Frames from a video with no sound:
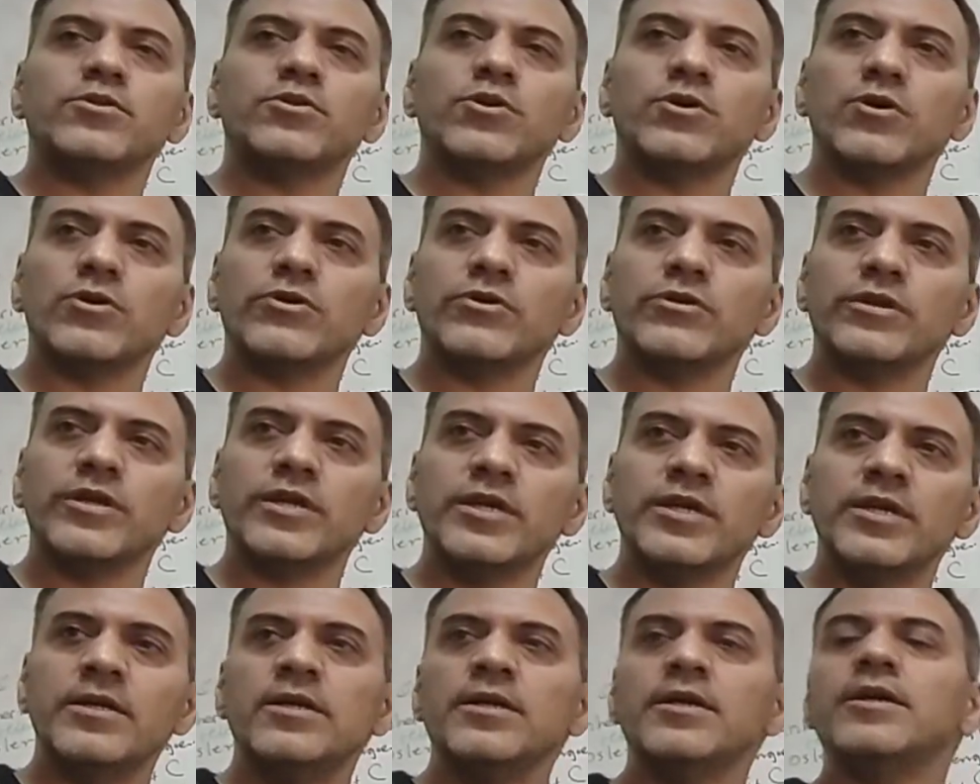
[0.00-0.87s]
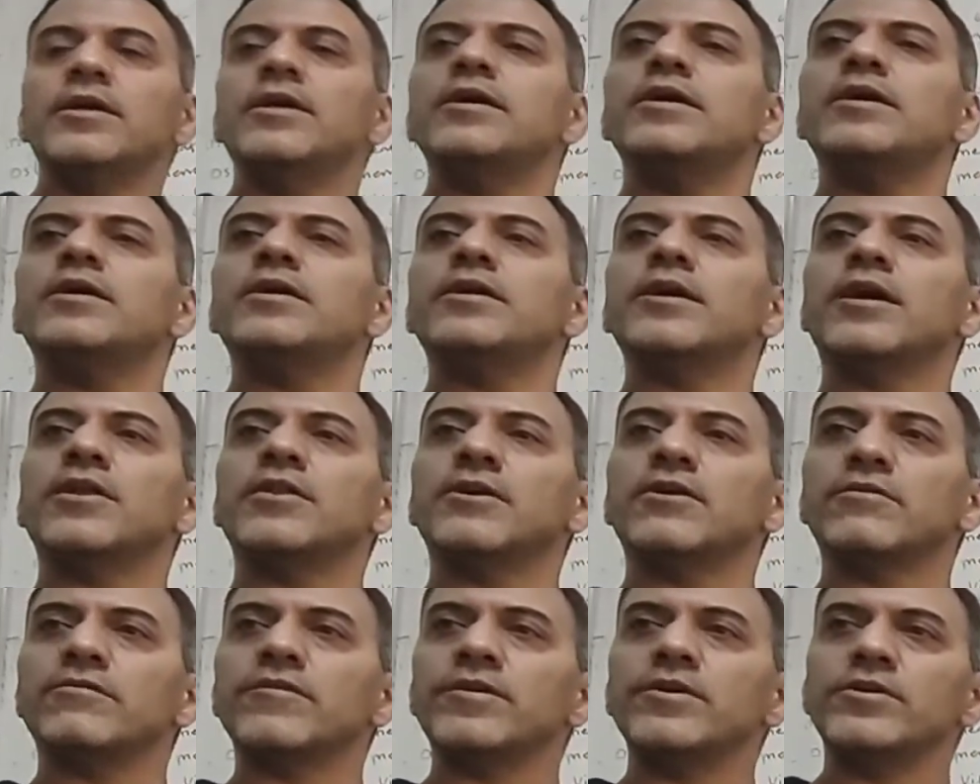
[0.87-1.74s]
told in
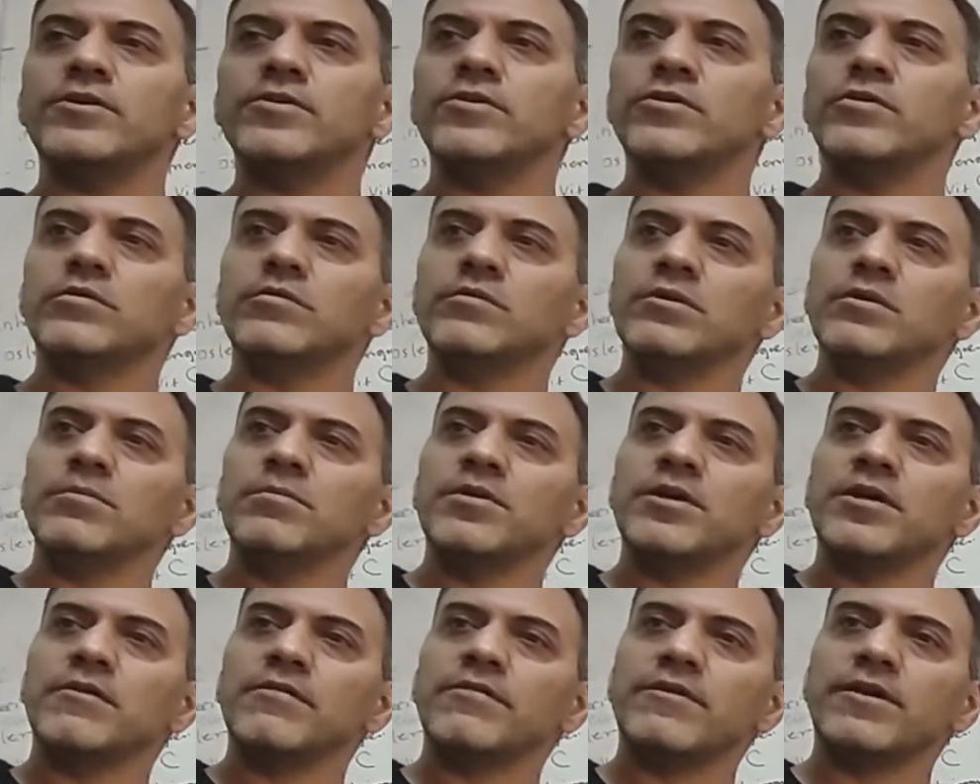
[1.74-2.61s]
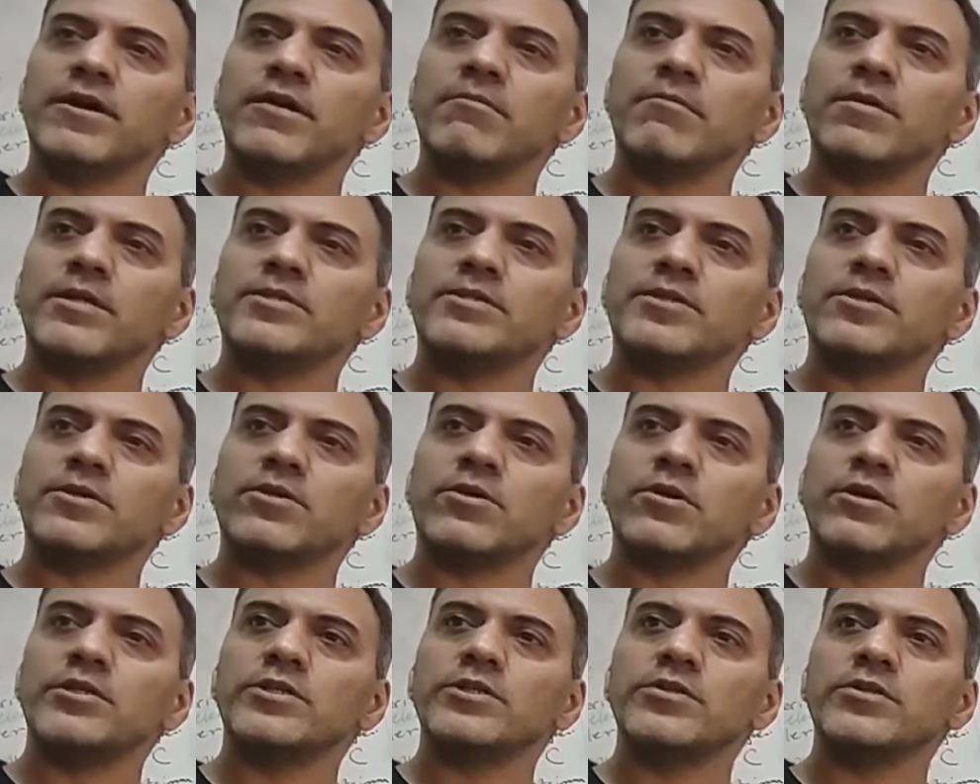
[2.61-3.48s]
other video peripheral blood
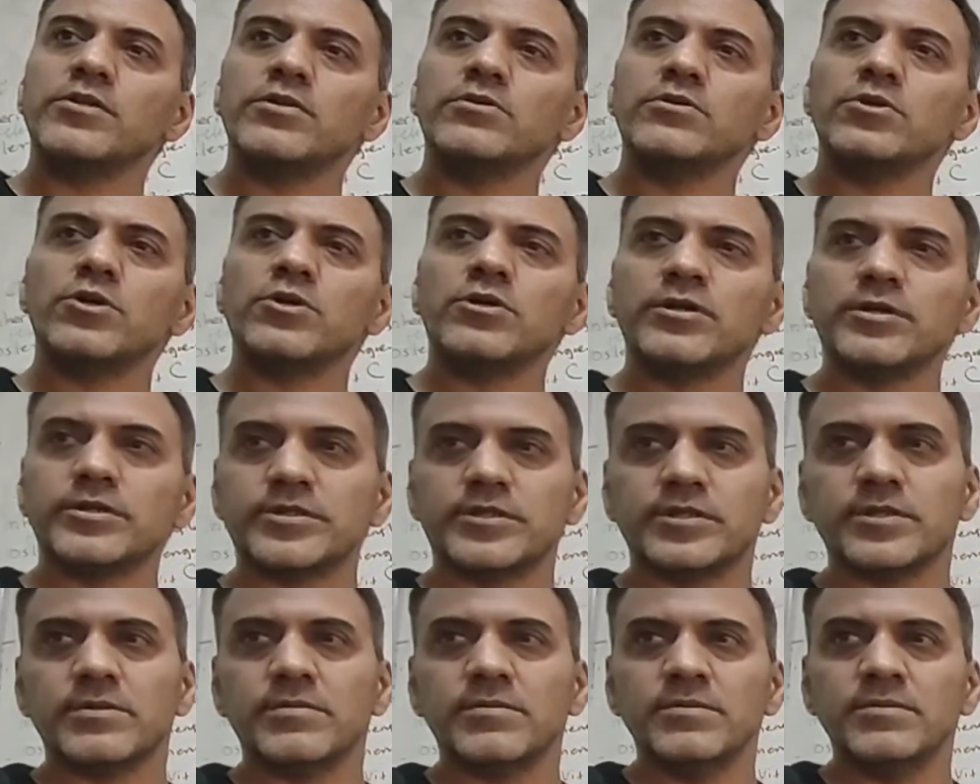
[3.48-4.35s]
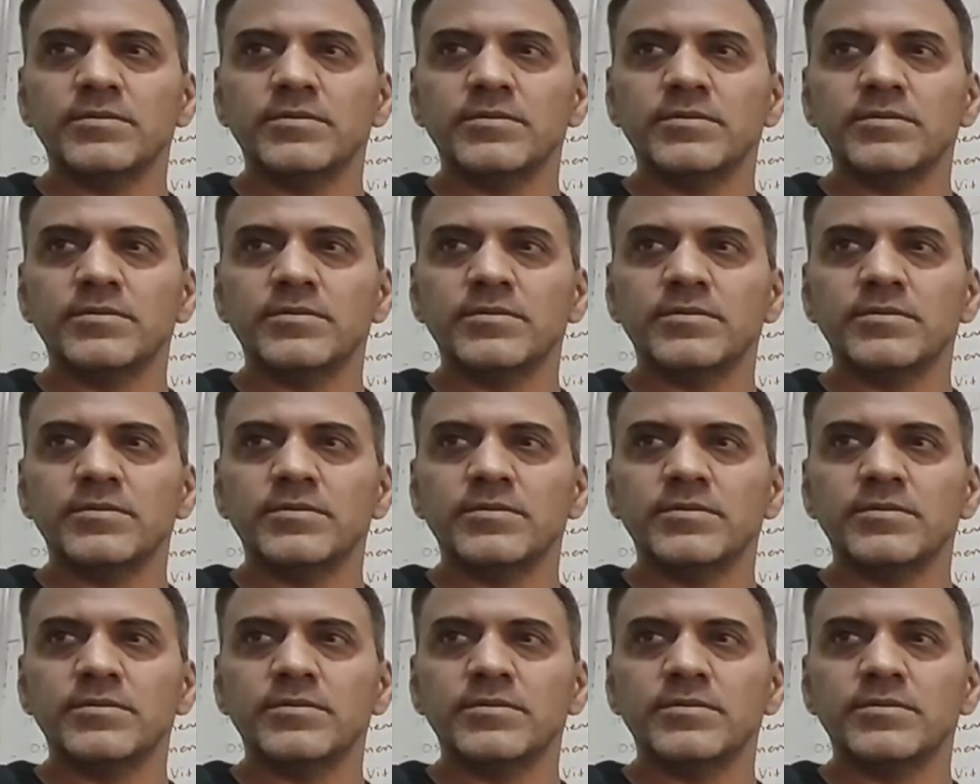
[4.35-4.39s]
circulation disorders.